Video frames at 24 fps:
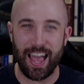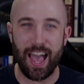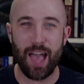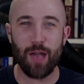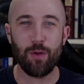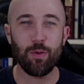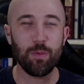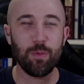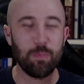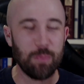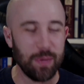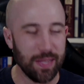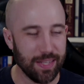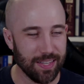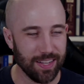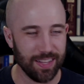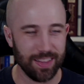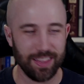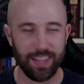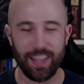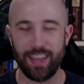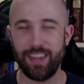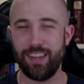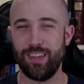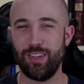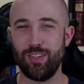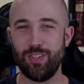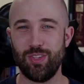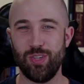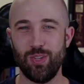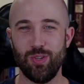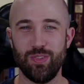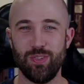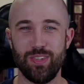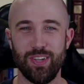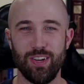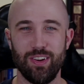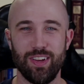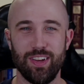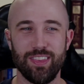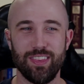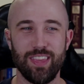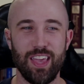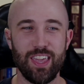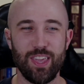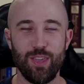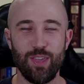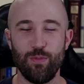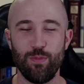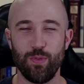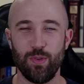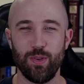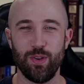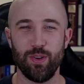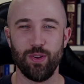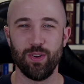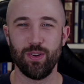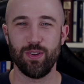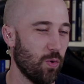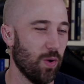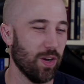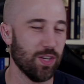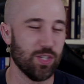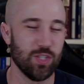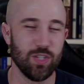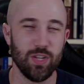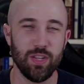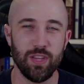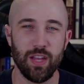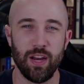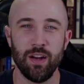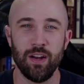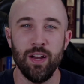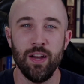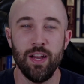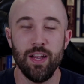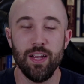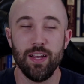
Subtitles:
I would be delighted to, Derek. Thank you for your question there.